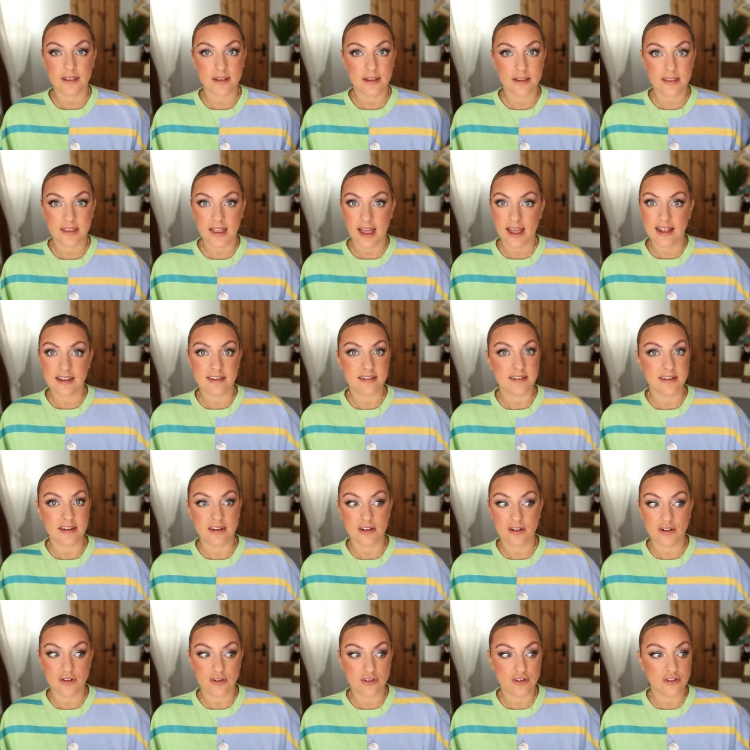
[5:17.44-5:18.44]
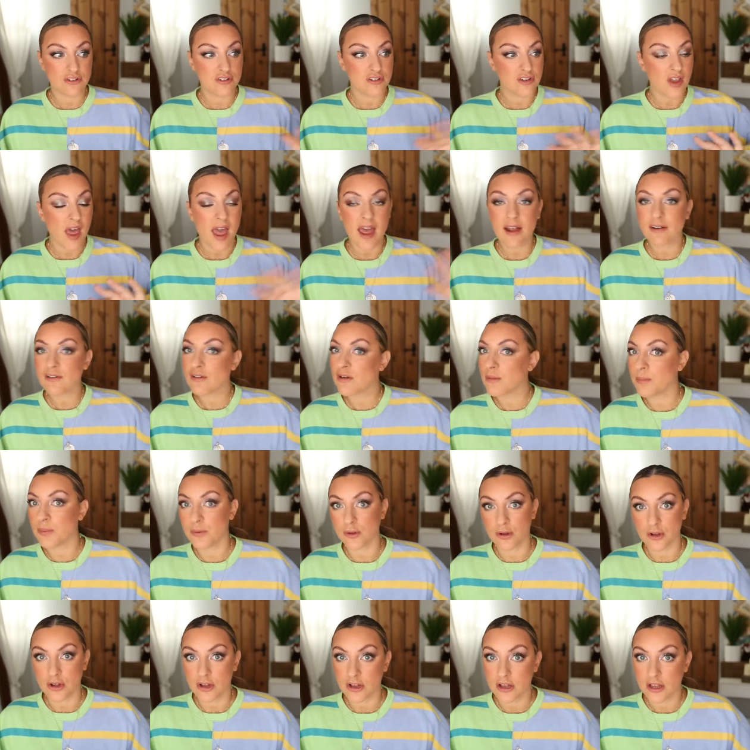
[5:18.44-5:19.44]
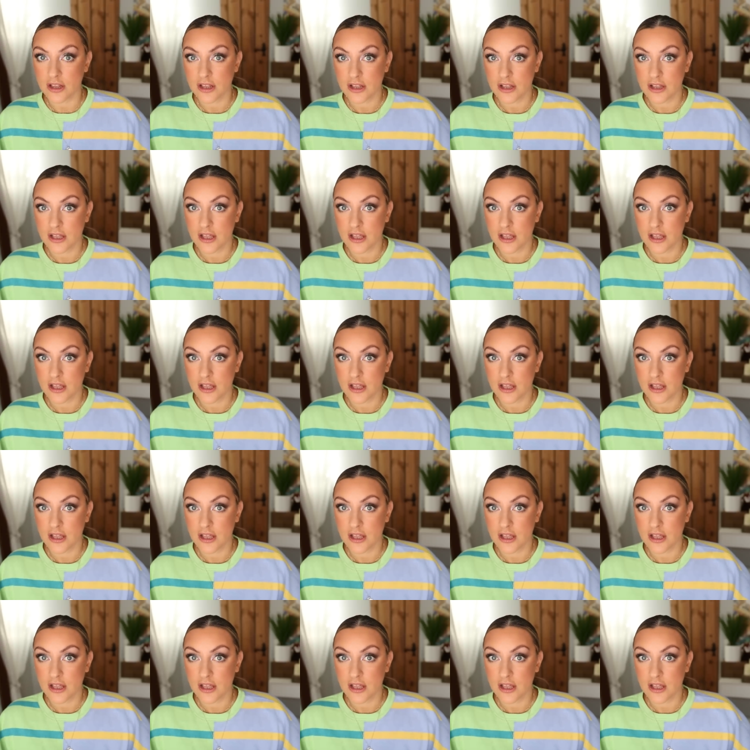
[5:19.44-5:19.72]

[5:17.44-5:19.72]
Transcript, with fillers: there's terrible